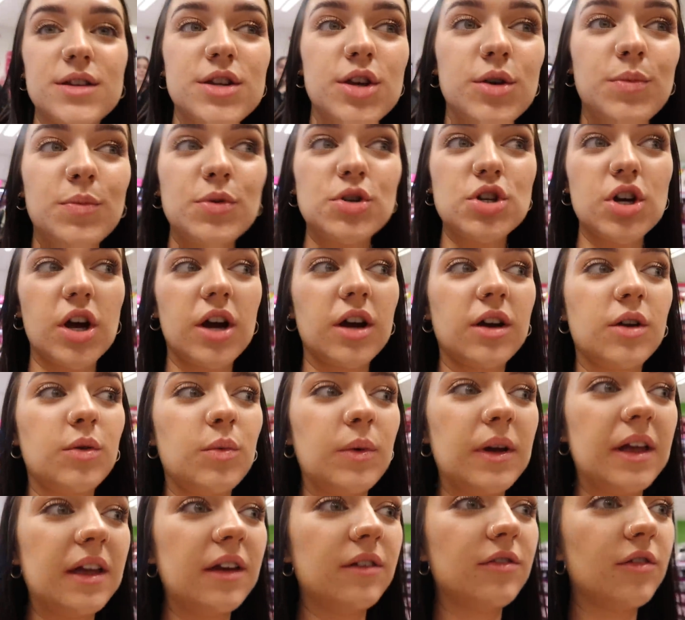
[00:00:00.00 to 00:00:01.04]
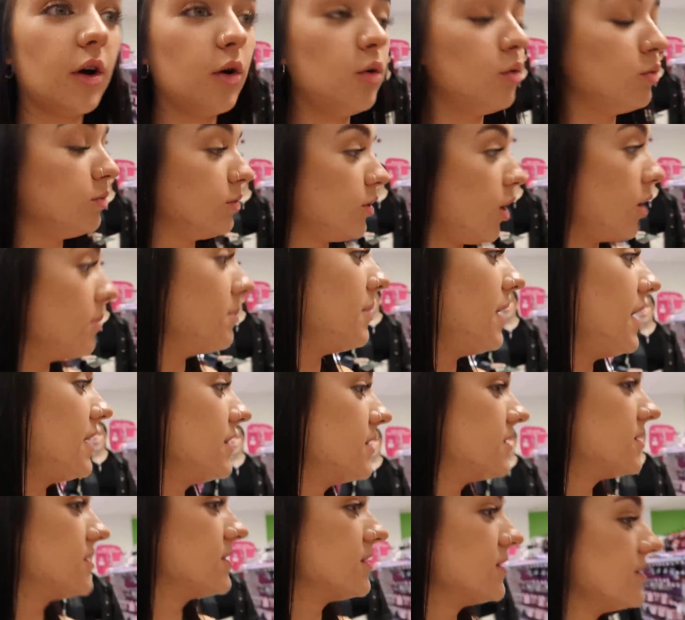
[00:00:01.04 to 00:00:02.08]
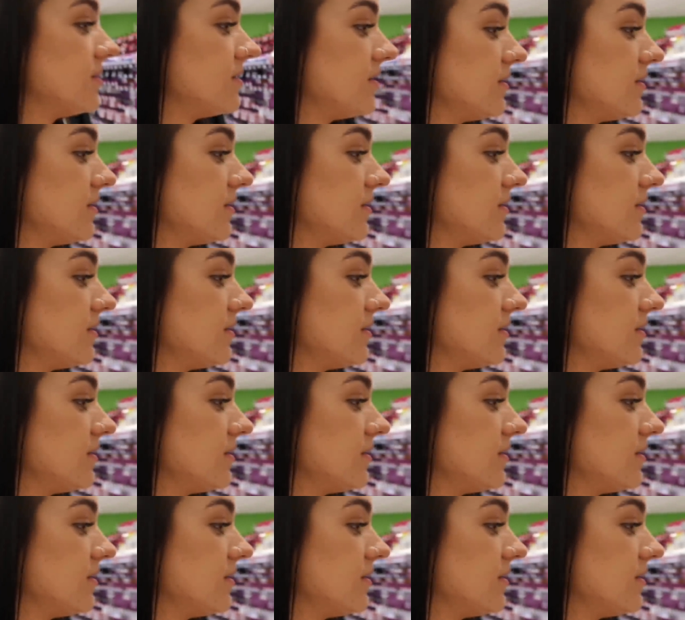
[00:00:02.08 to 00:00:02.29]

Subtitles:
Superdrug. We've all cotton pads.